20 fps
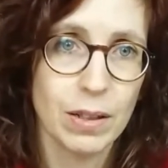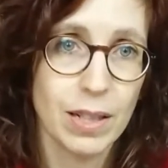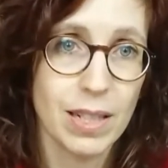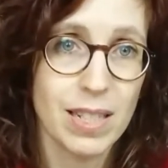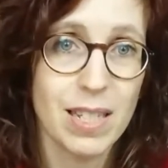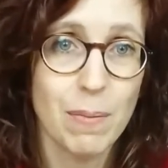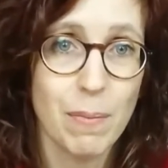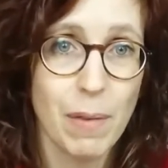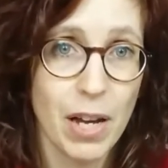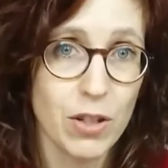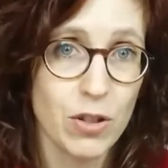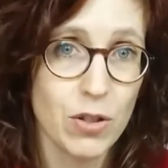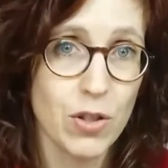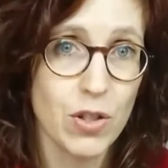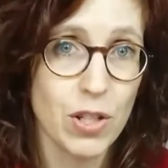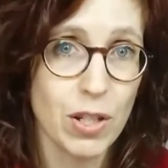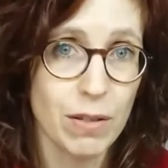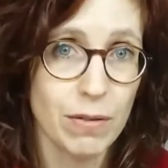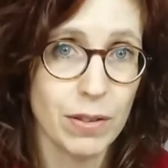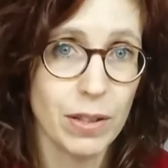it's a major
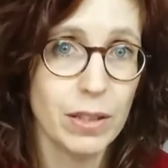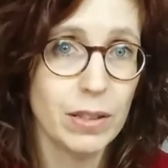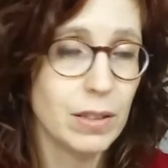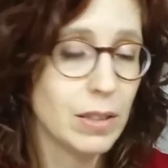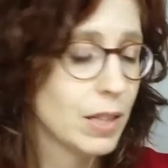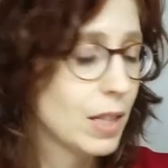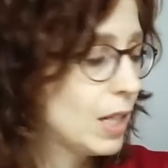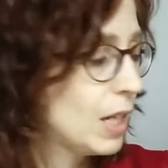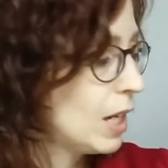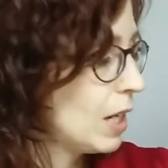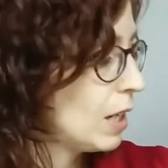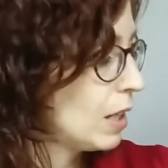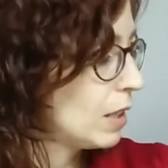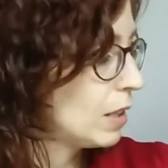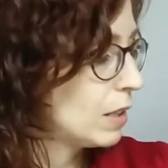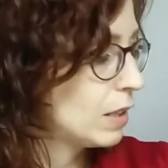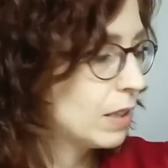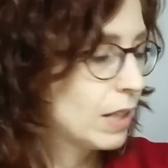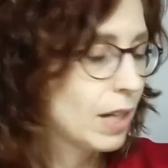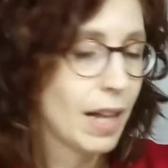7,
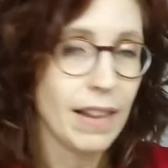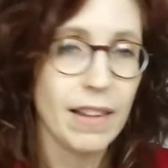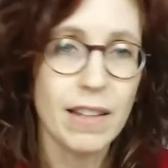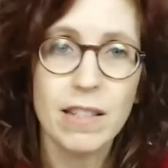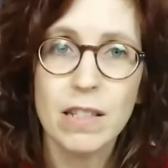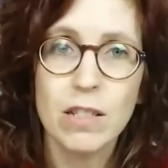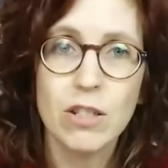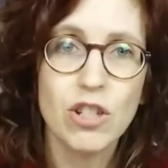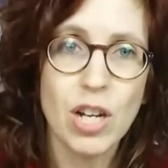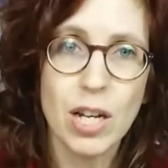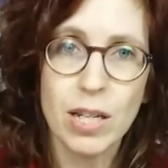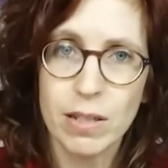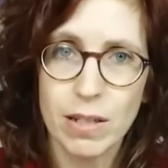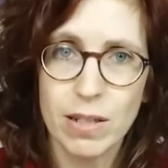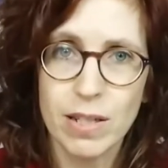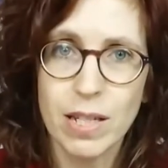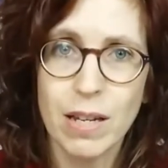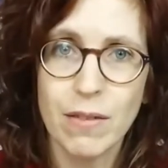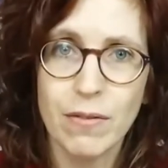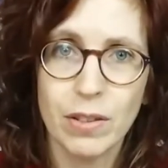and this is just
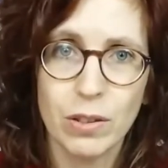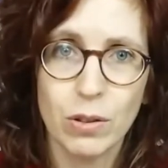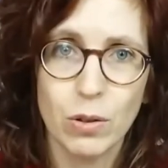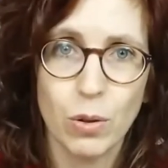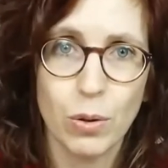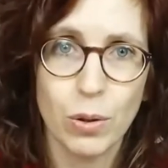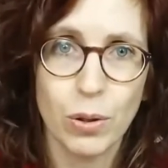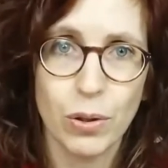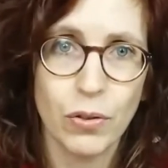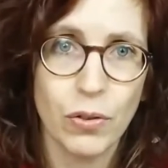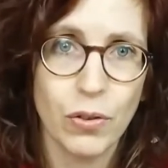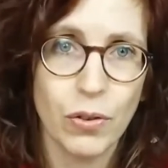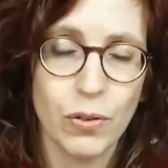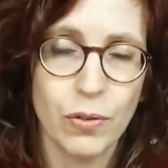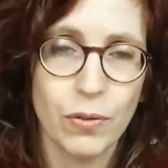a 7 chord.